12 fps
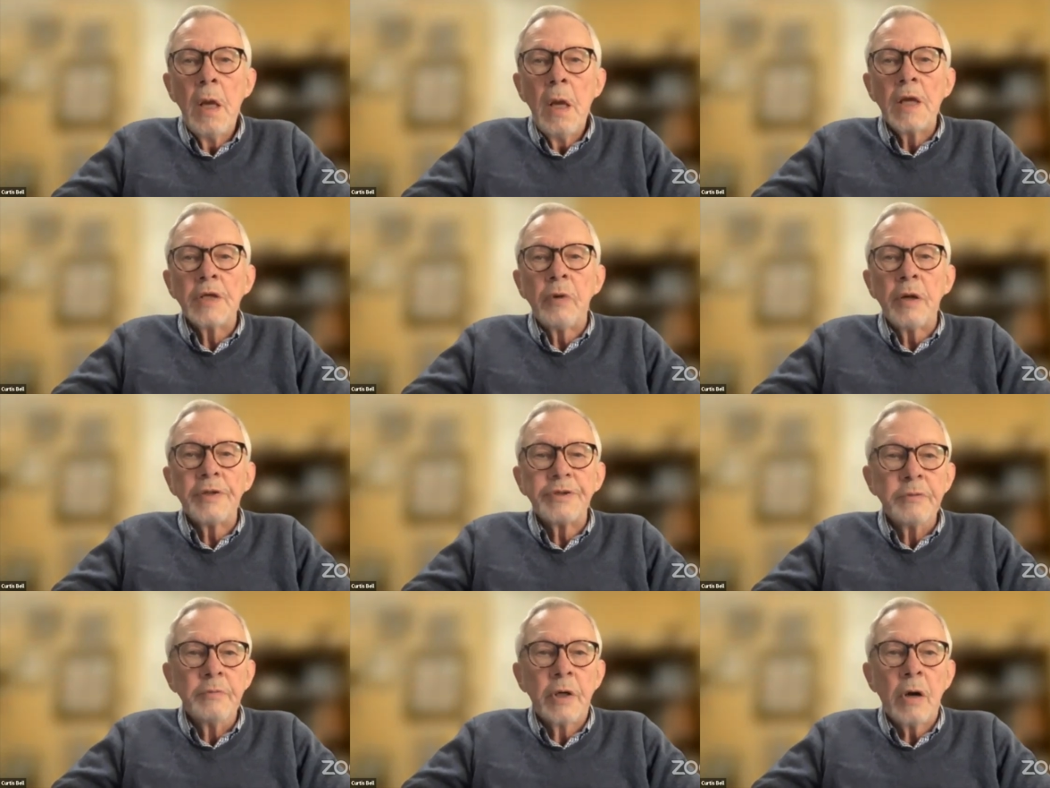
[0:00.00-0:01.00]
as well as
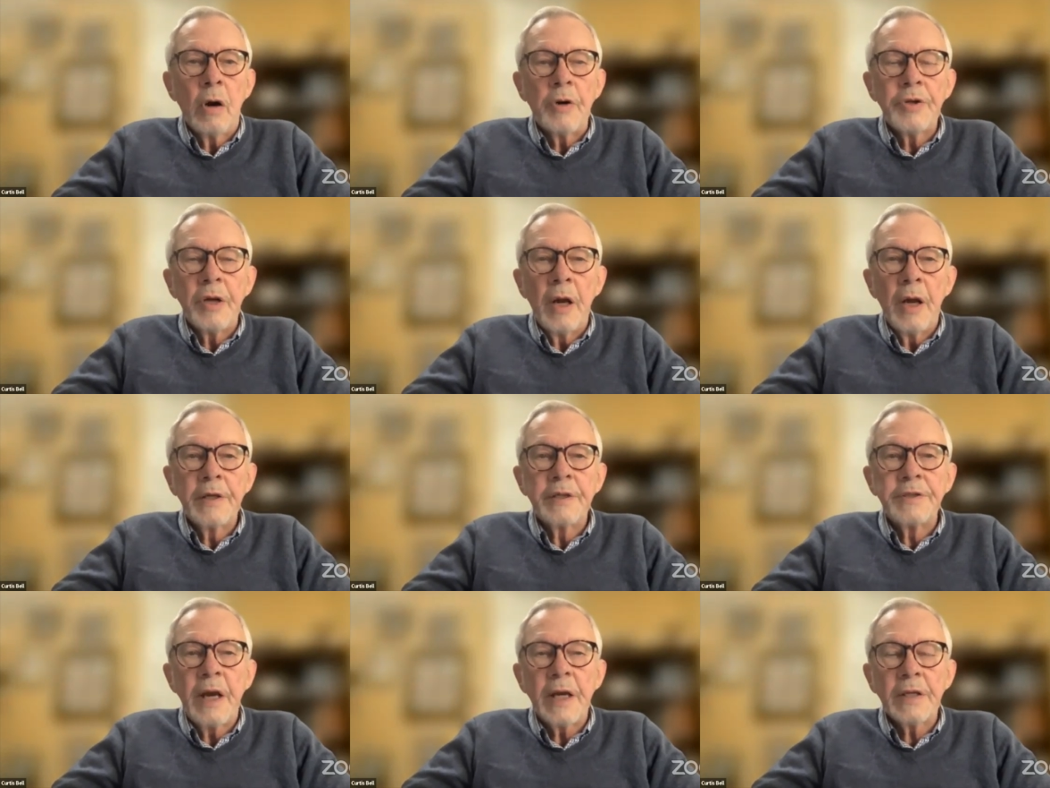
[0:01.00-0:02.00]
the McCarthy like
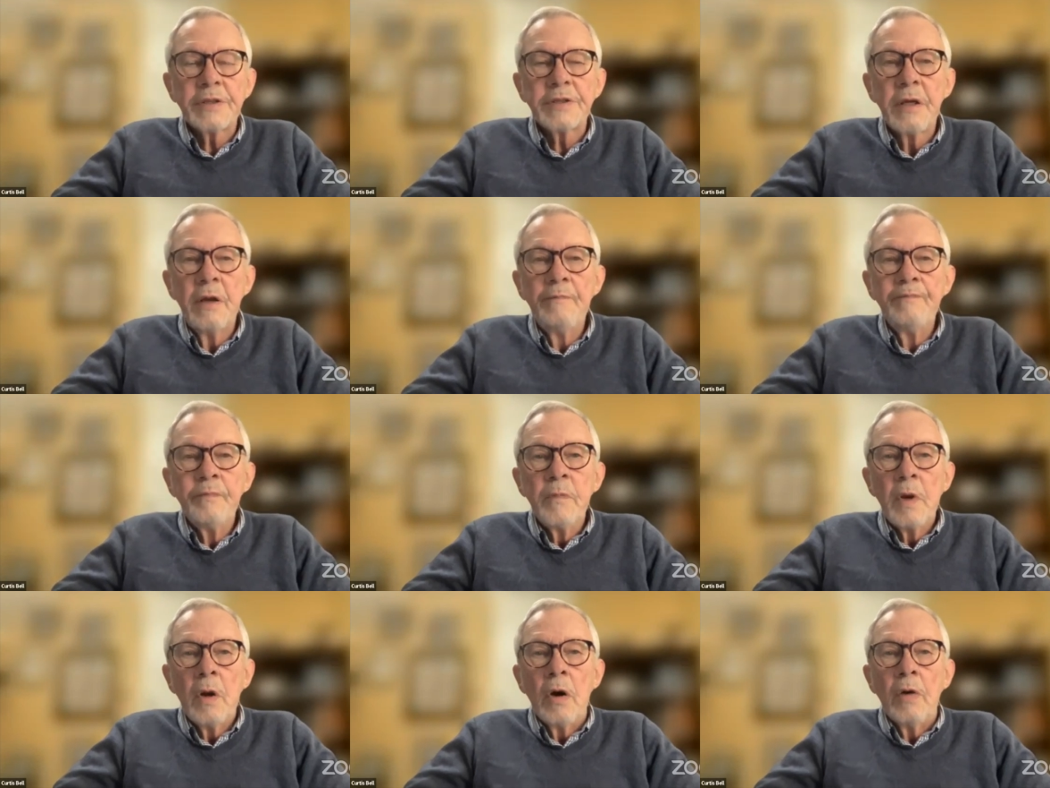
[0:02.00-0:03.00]
attacks
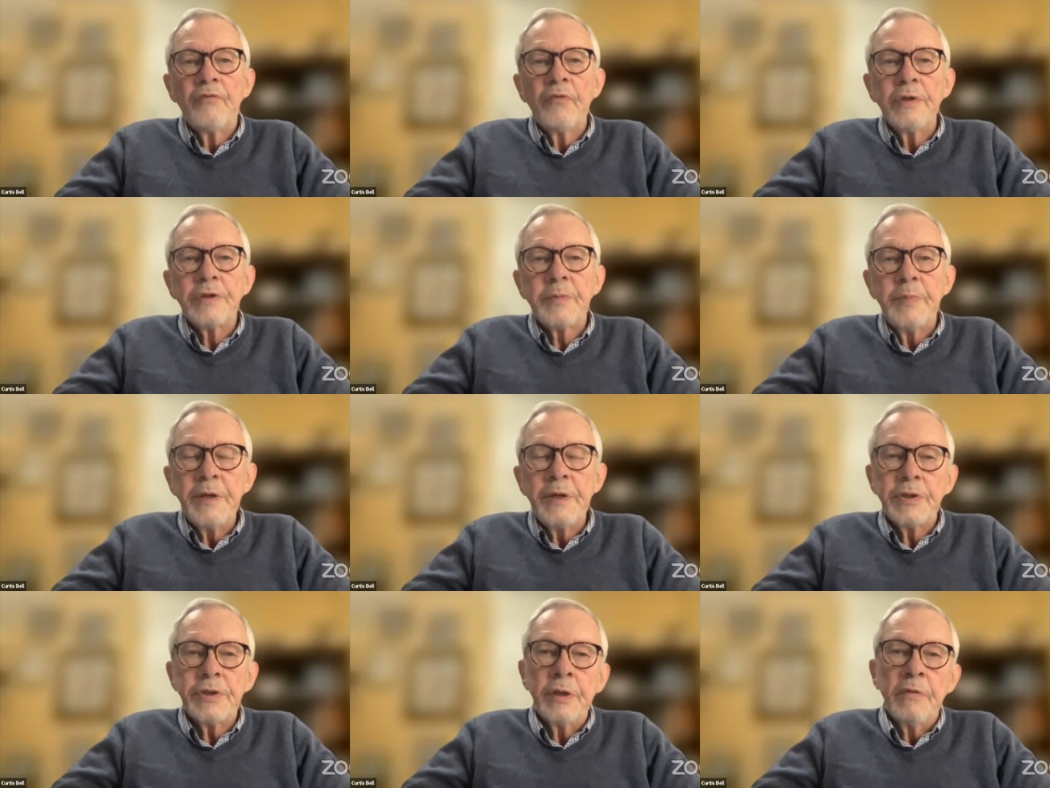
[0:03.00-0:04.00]
on free
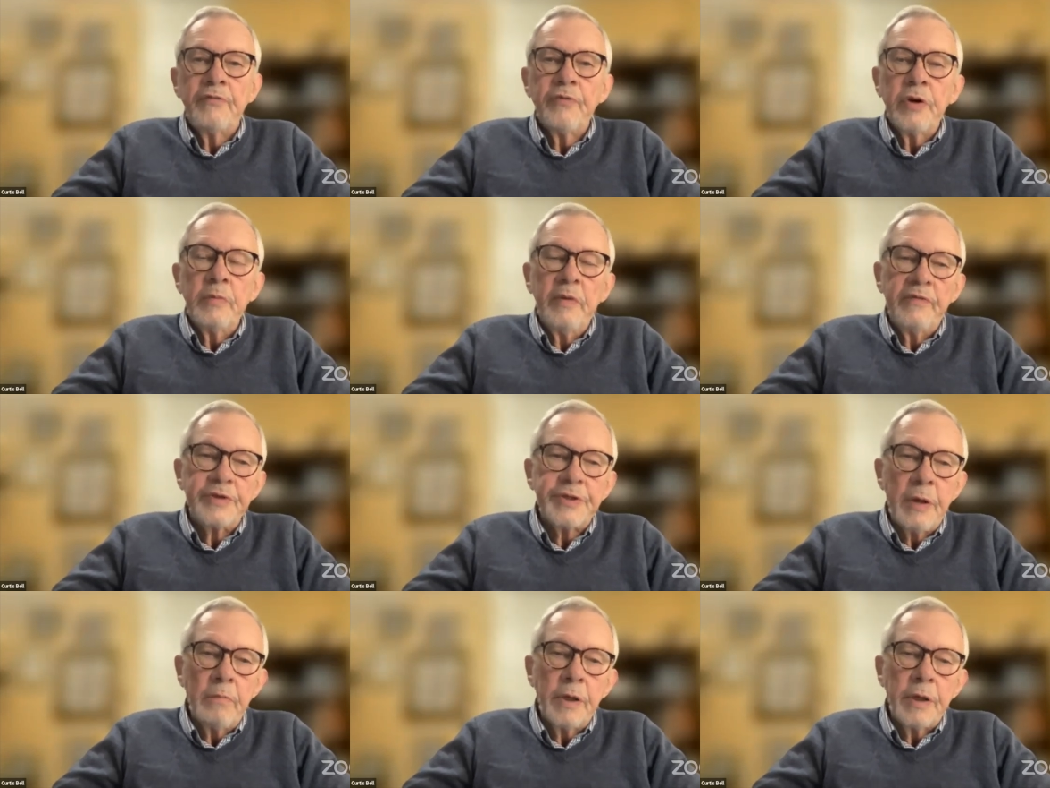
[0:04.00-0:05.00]
speech and freedom of
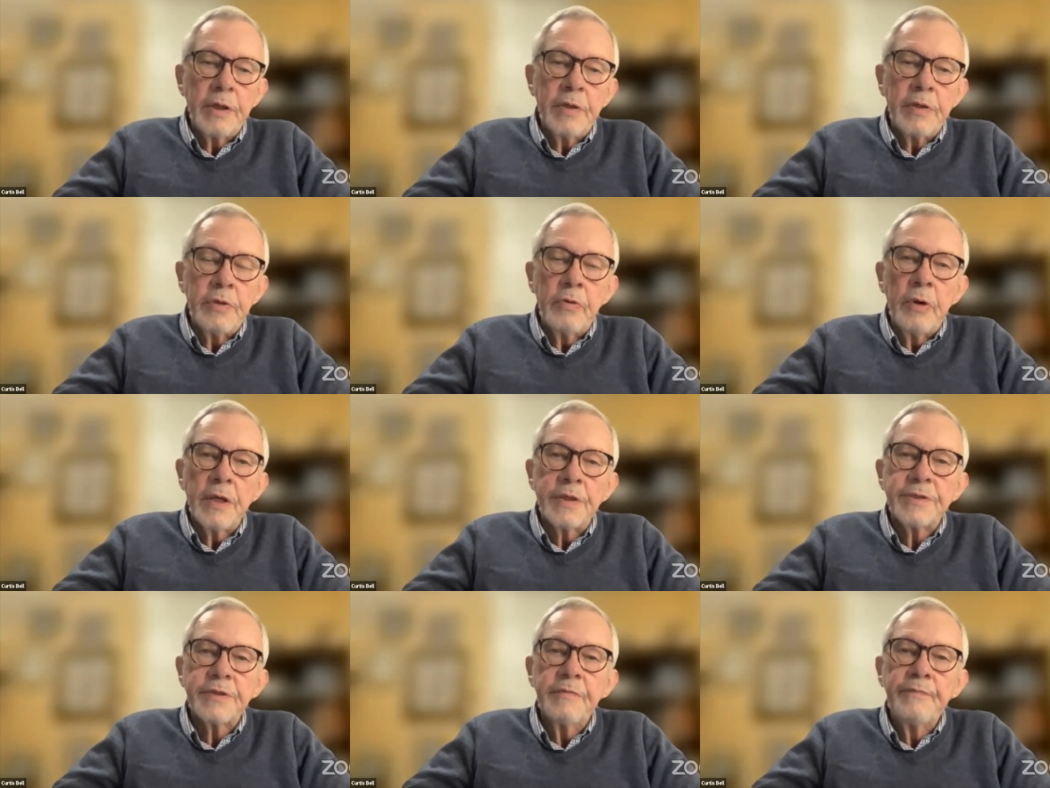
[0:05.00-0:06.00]
assembly in the U.S.